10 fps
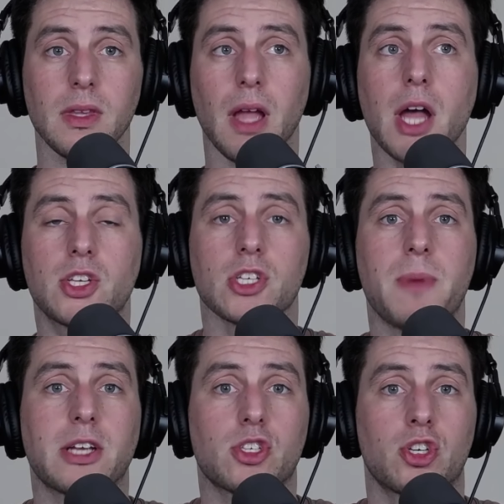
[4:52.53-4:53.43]
it just
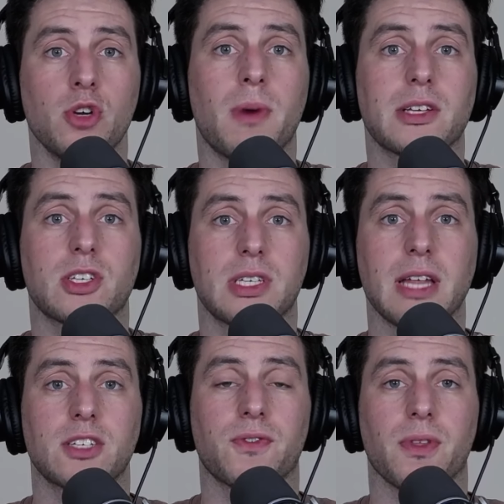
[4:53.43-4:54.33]
makes too much
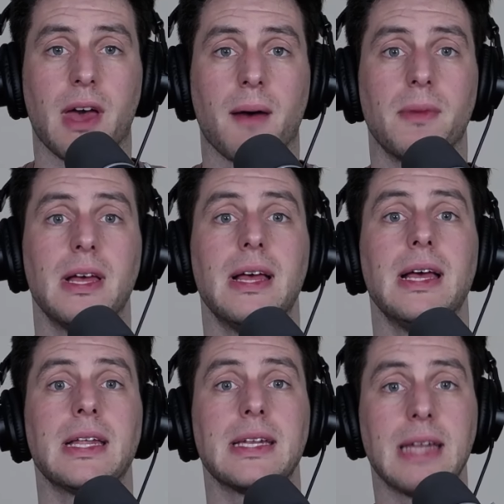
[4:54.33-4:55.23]
sense for them
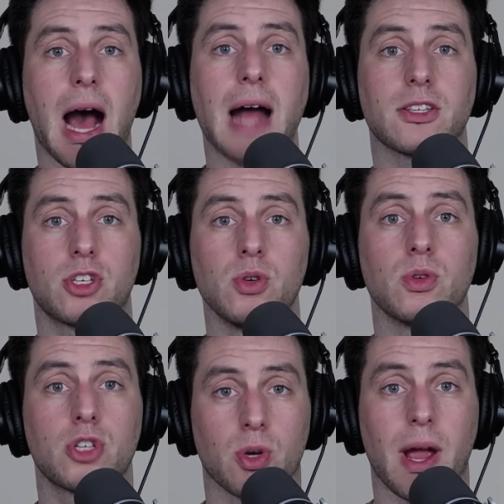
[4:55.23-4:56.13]
not to
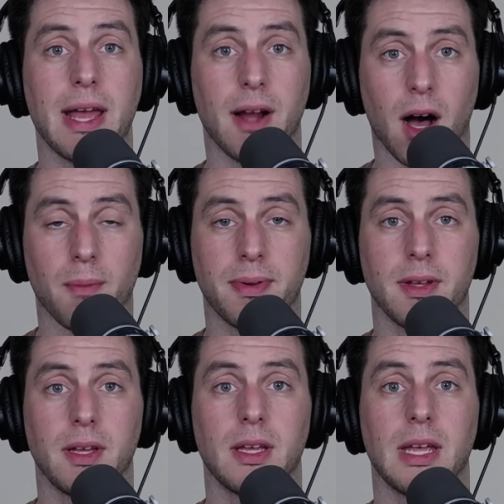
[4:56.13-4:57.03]
trade up
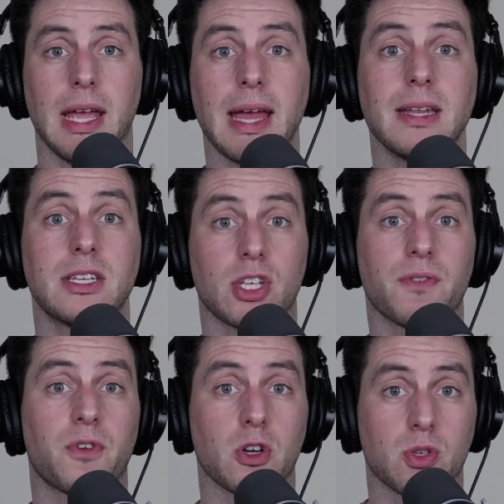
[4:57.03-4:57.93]
into the
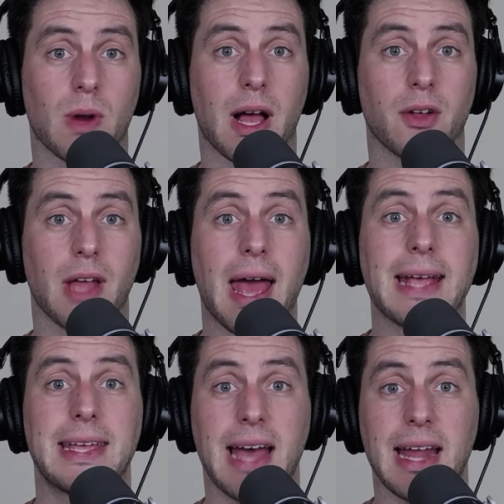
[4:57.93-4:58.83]
first round
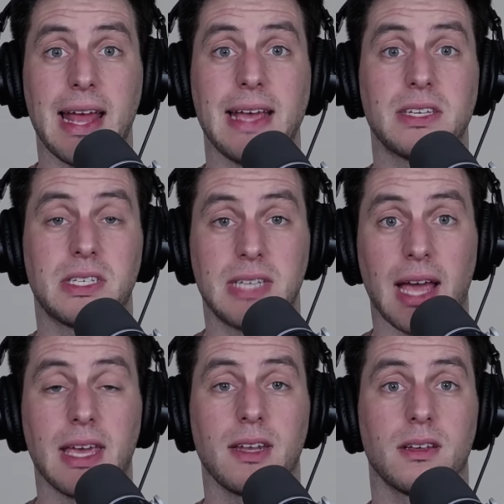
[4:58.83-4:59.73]
and get a
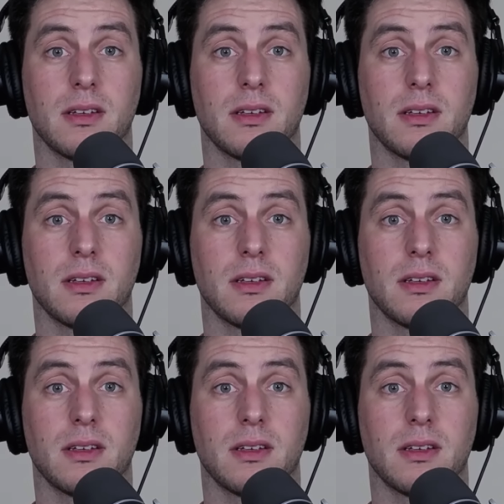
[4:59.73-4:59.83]
second